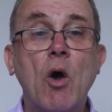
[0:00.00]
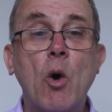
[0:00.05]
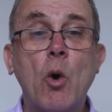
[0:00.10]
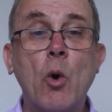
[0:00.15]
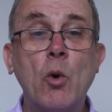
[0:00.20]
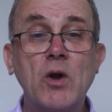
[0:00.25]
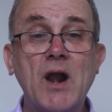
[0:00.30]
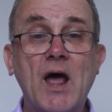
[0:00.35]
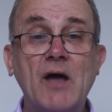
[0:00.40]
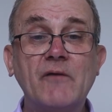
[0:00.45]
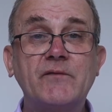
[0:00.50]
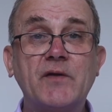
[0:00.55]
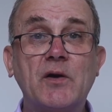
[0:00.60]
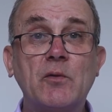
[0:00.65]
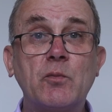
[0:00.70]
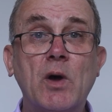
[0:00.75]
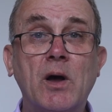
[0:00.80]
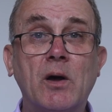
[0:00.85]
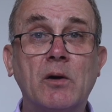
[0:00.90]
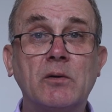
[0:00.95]
All over the
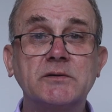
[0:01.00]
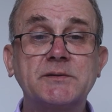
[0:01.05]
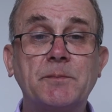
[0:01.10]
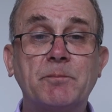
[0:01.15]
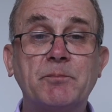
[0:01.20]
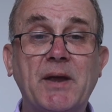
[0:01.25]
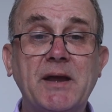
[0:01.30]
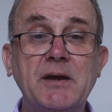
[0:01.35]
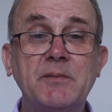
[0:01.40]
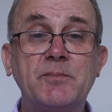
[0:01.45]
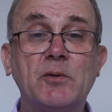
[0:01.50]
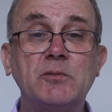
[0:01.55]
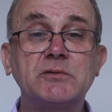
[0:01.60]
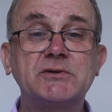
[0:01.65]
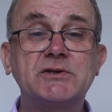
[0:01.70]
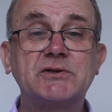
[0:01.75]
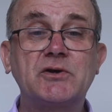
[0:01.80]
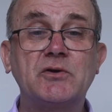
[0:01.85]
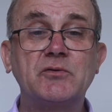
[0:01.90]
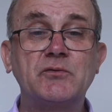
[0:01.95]
world, people
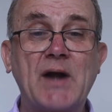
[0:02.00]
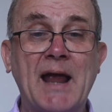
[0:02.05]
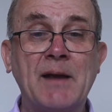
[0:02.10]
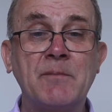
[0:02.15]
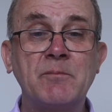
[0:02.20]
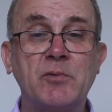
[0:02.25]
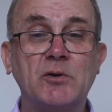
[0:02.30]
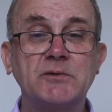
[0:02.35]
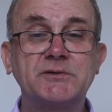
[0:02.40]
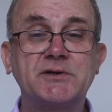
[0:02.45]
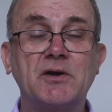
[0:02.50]
scramble